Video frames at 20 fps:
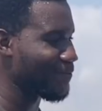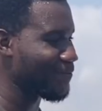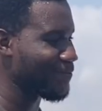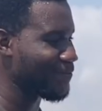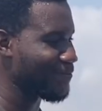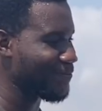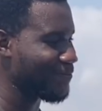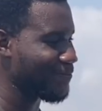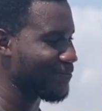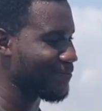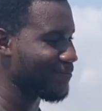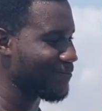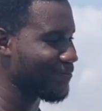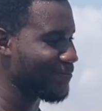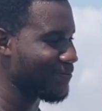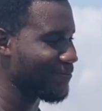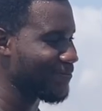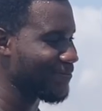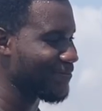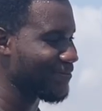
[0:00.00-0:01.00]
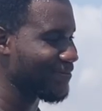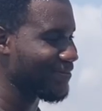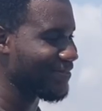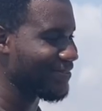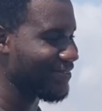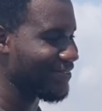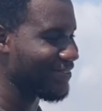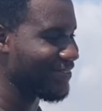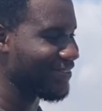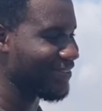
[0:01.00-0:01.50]

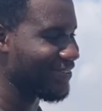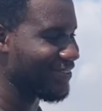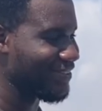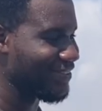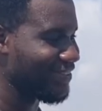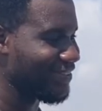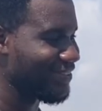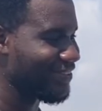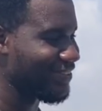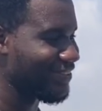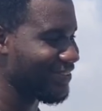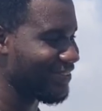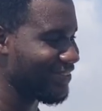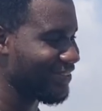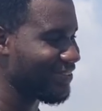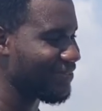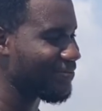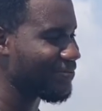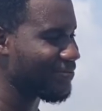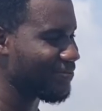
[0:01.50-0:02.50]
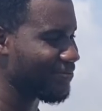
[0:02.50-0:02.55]
The person shown says nothing.